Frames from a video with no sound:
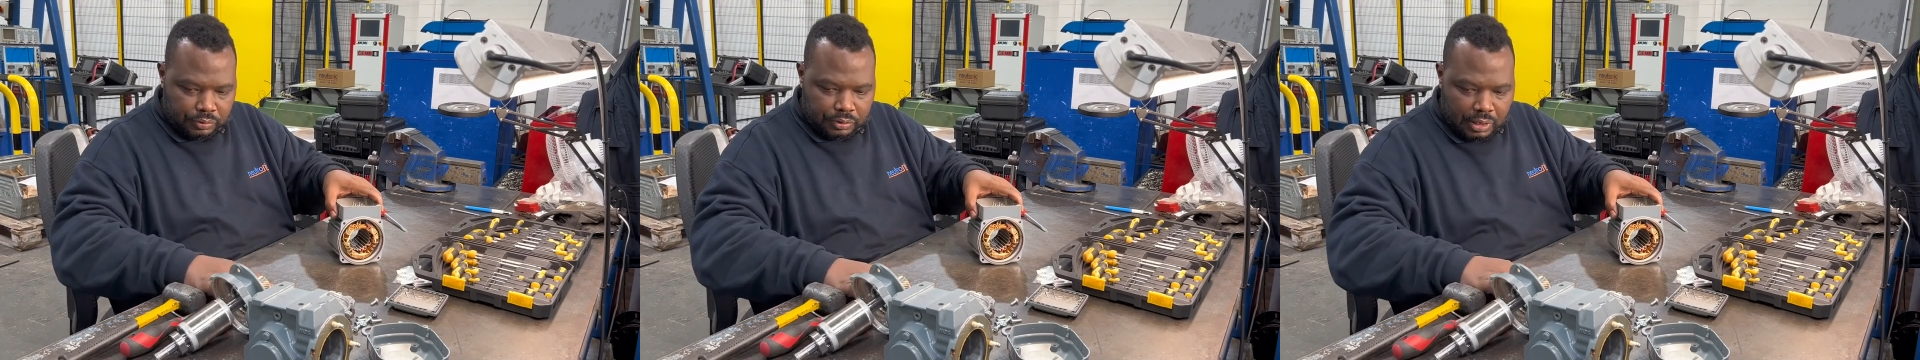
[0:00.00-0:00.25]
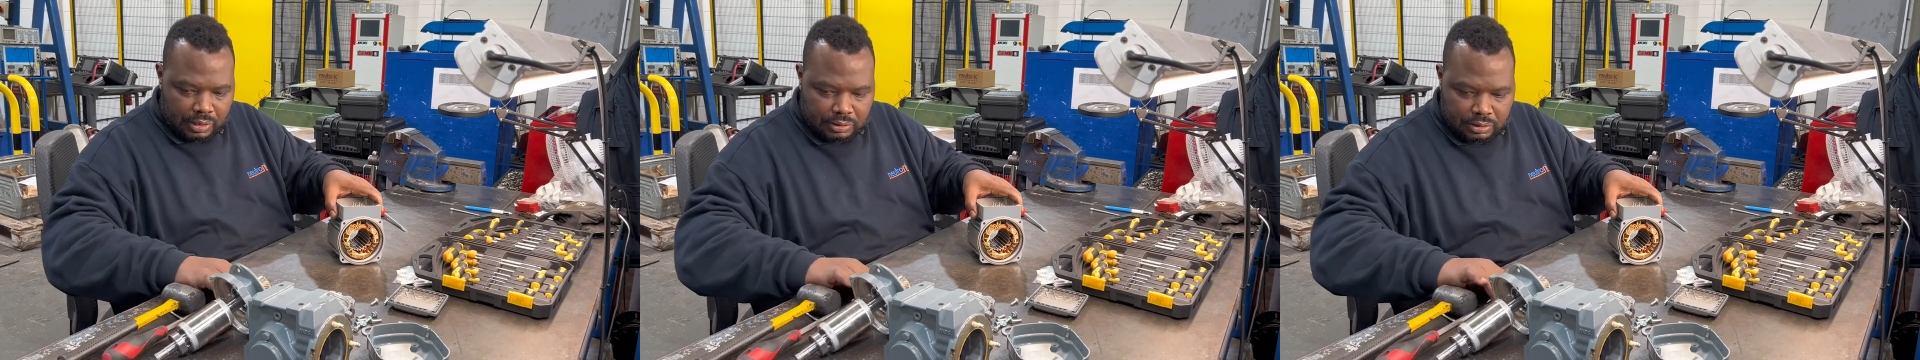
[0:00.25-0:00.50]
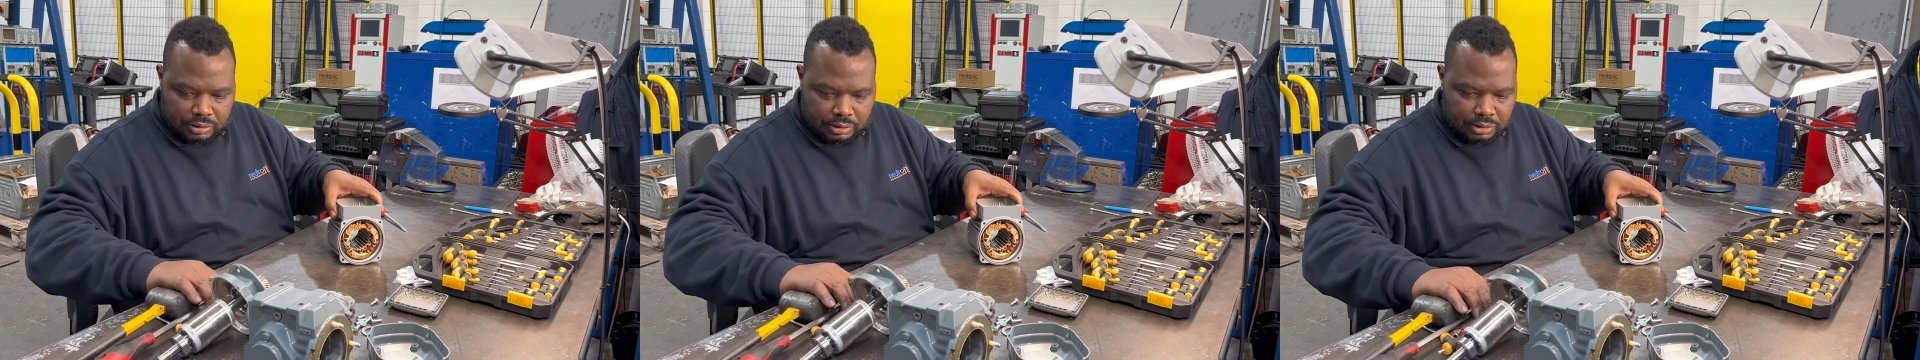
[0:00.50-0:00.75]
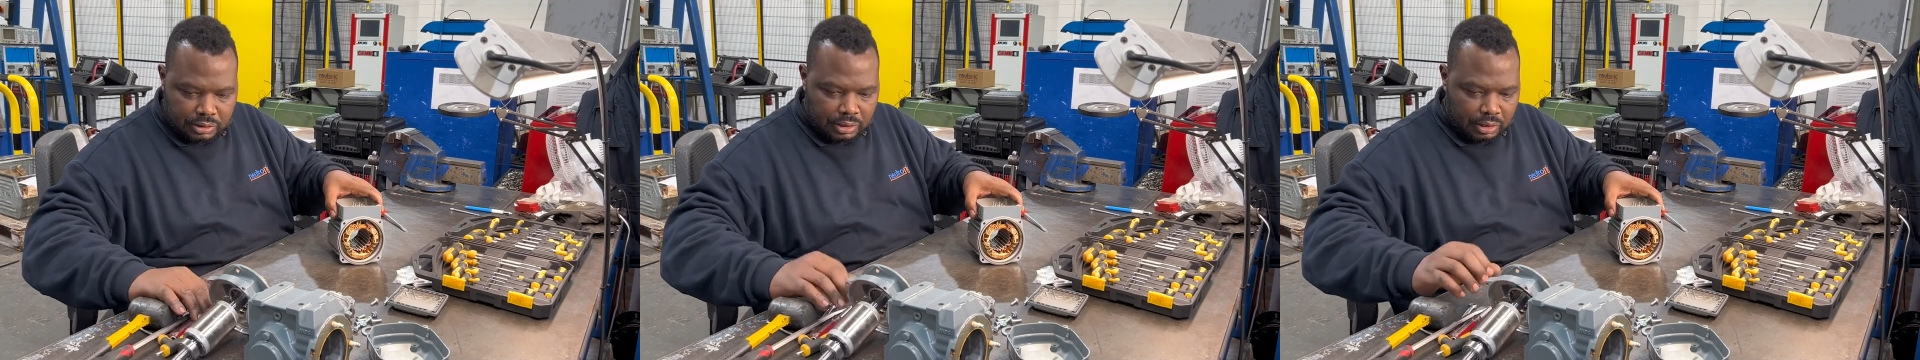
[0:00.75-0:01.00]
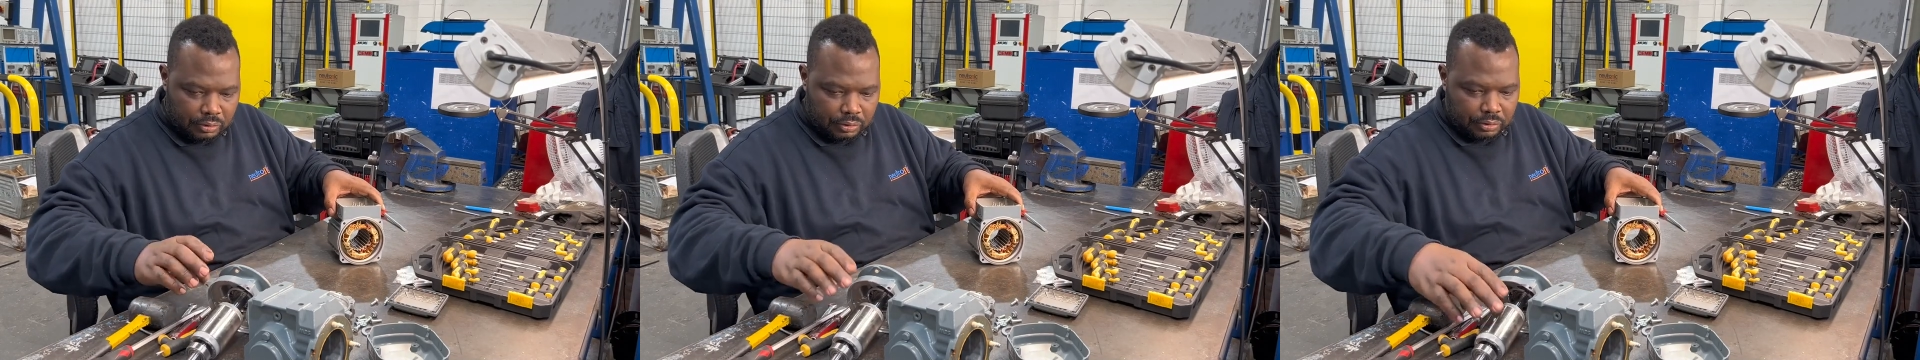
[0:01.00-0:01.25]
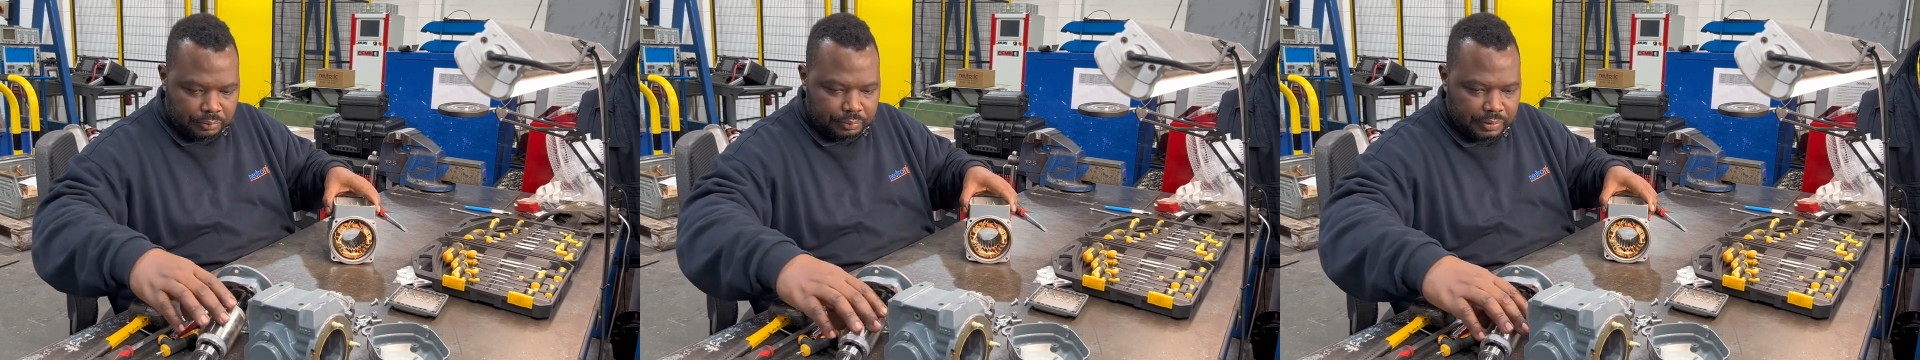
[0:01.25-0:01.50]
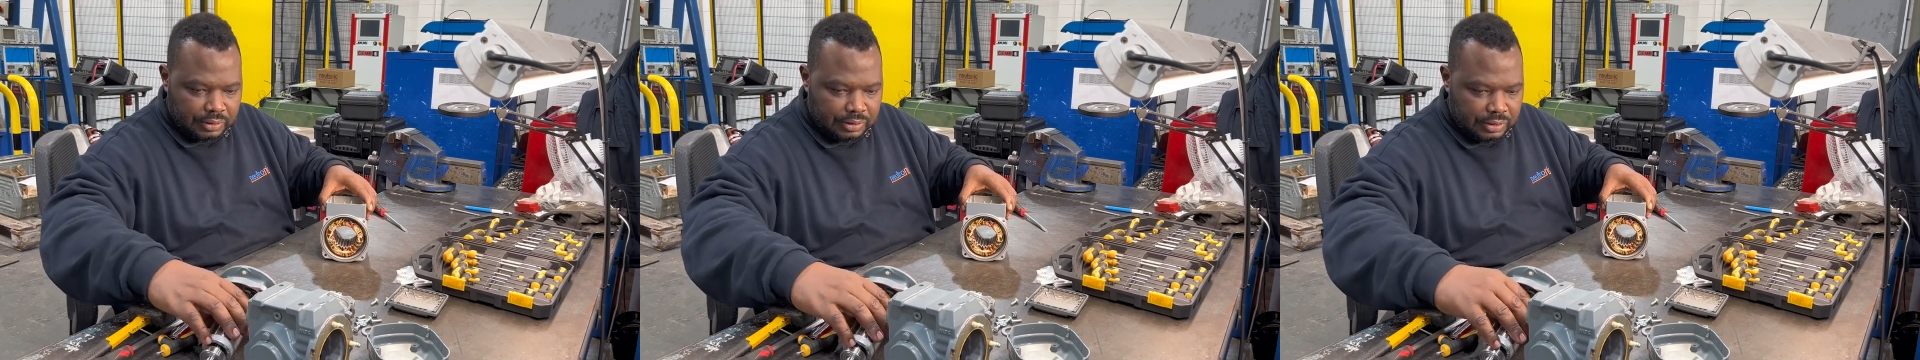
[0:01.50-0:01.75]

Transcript: that is now complete